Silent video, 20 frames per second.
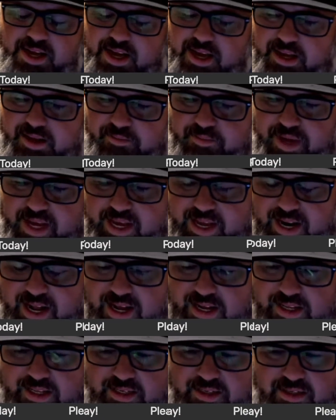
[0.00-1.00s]
and man,
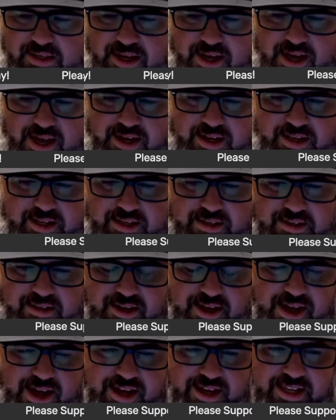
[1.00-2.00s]
I can
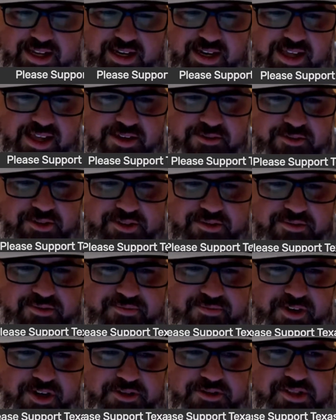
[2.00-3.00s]
live with
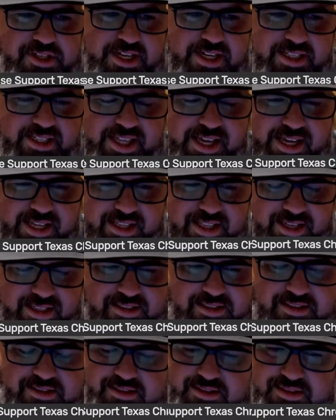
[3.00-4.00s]
folks like that.
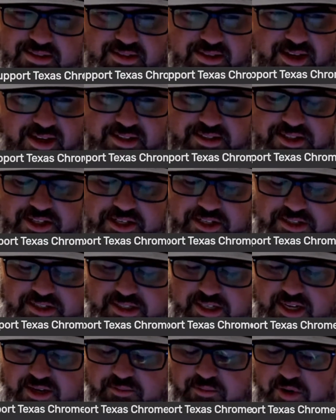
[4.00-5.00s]
That's good
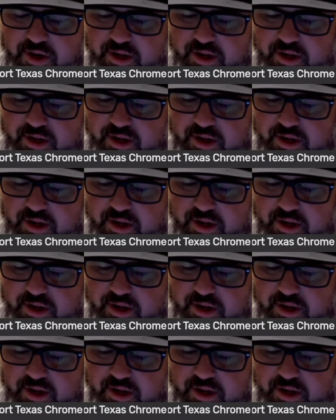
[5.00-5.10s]
stuff,